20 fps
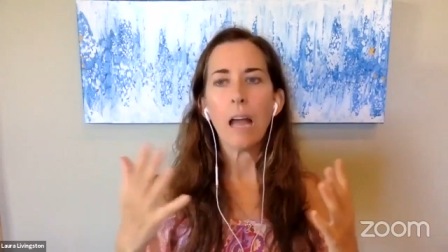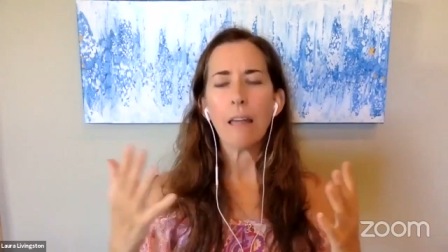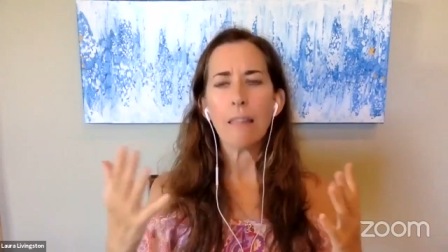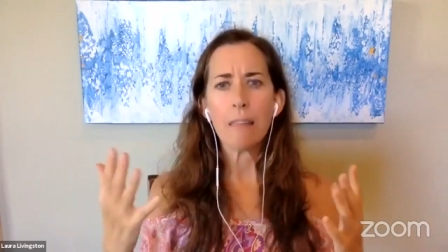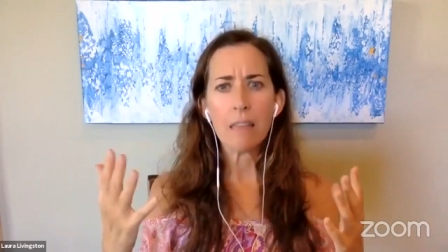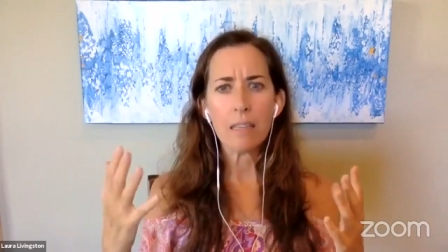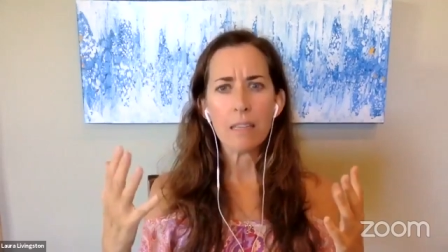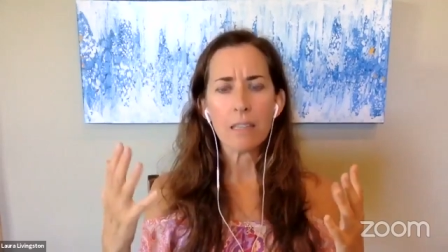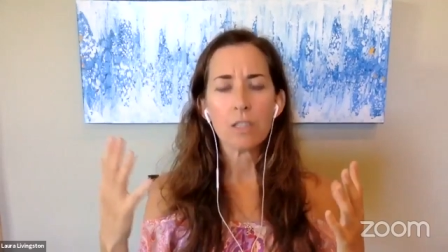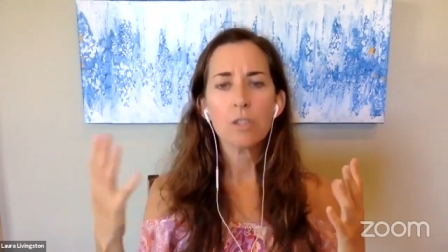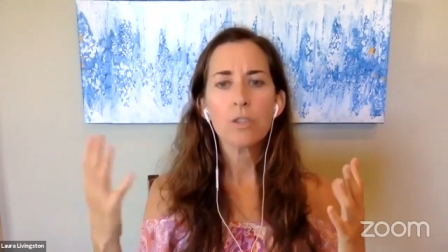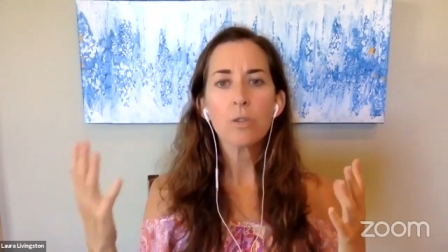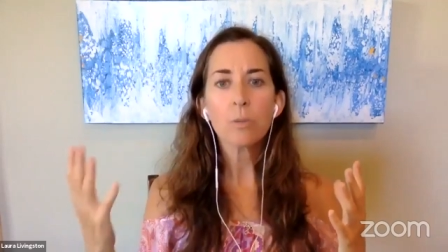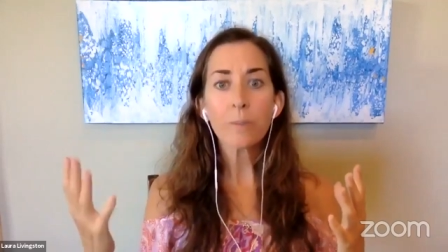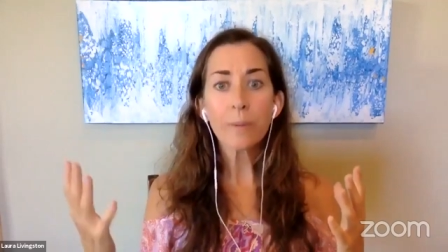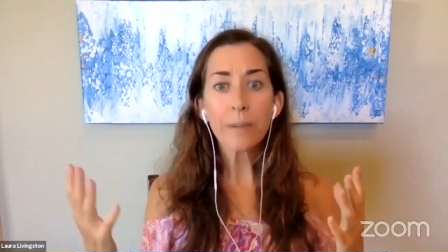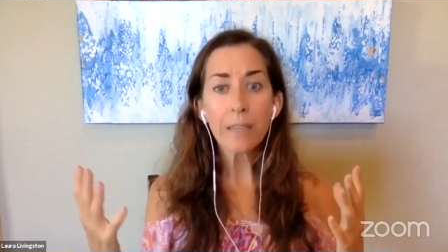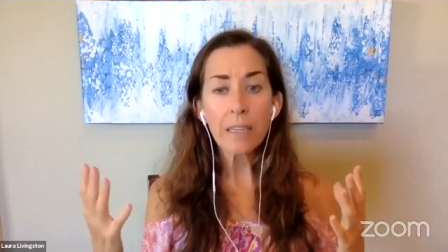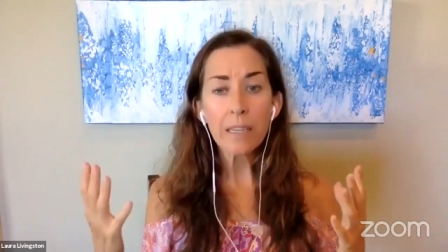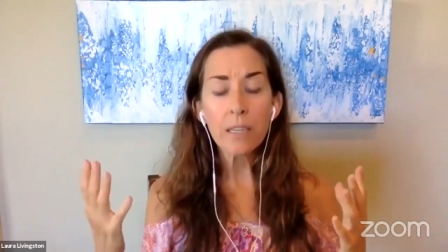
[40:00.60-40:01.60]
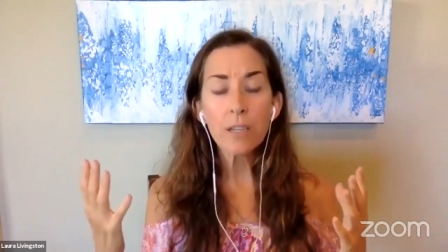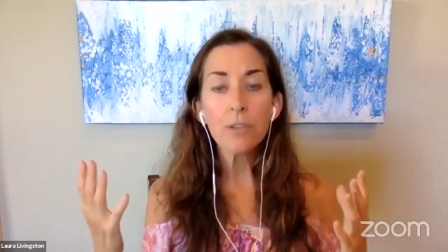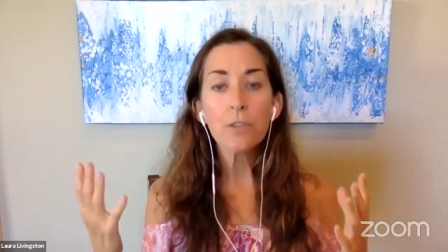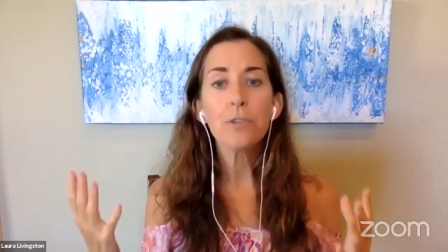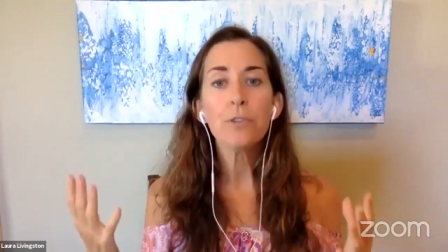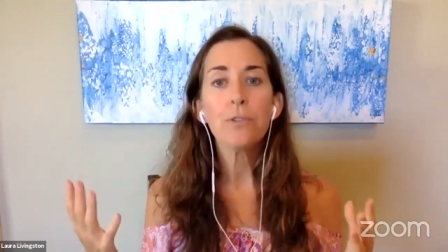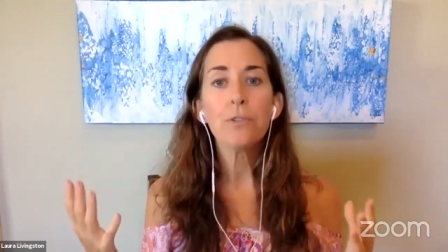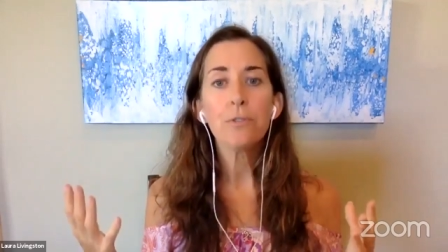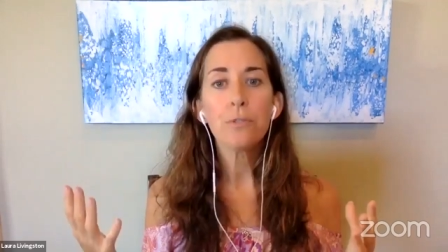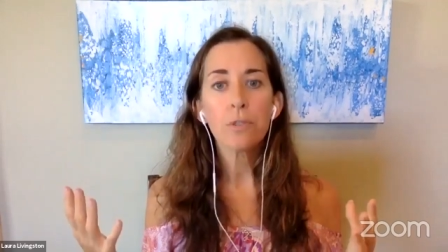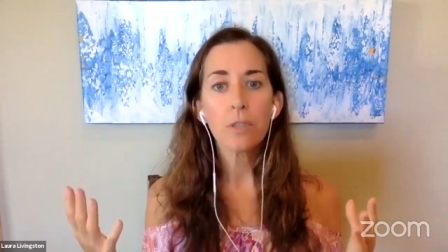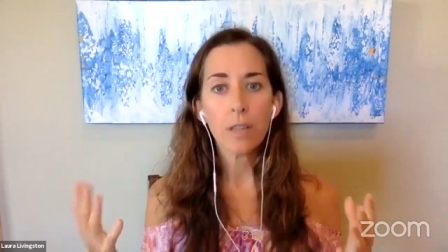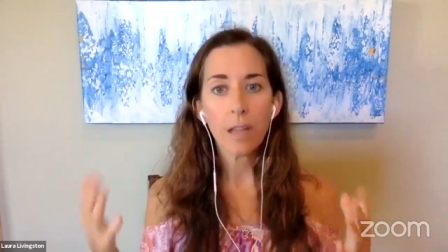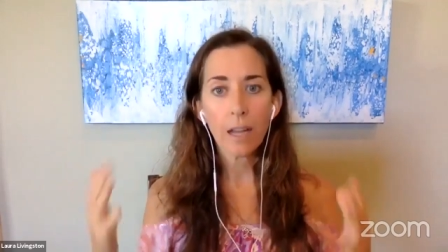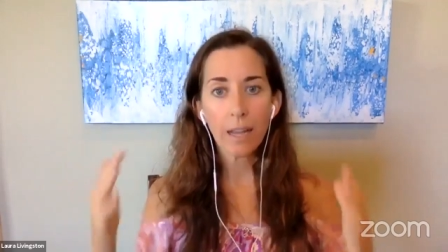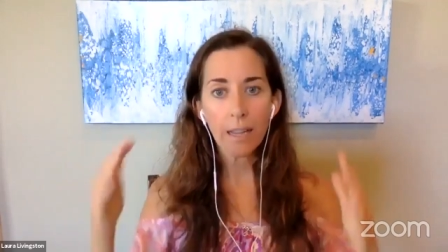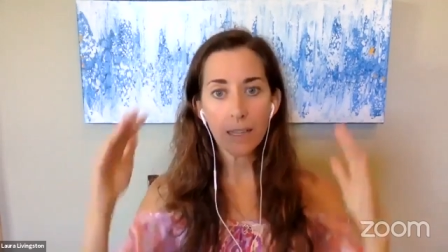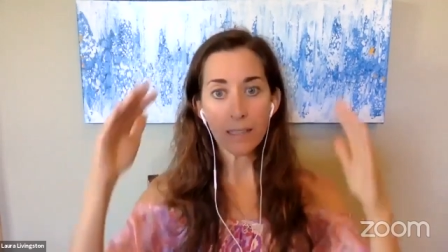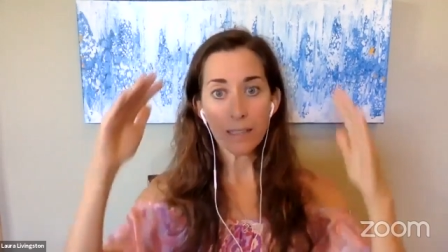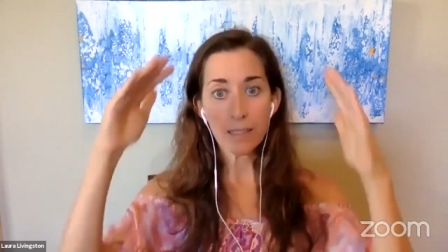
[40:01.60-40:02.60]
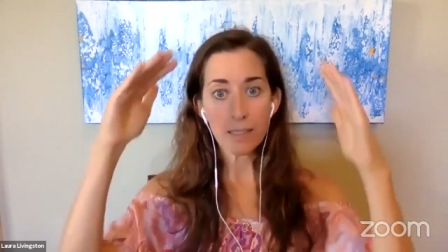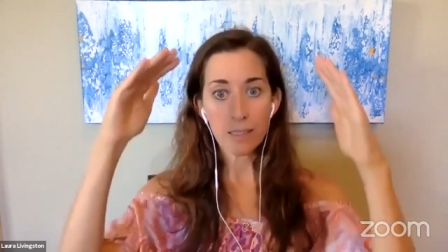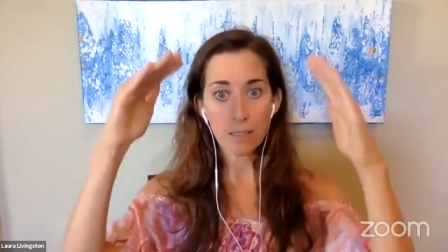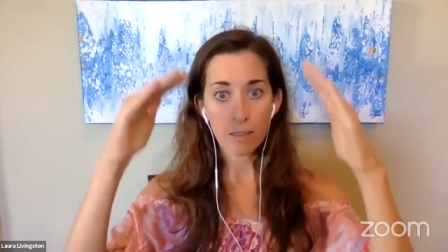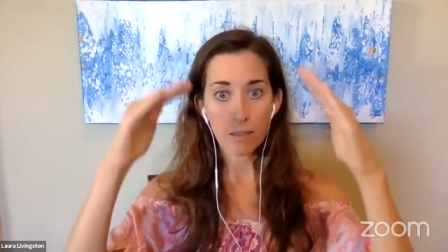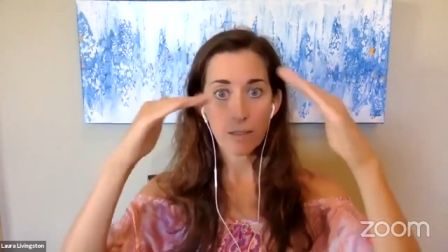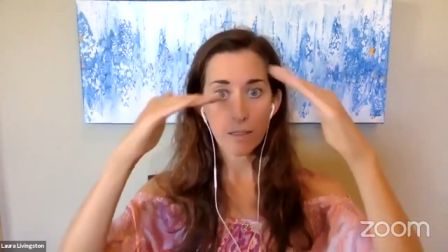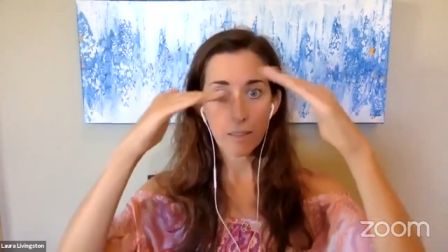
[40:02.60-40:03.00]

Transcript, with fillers: I think it's three new clients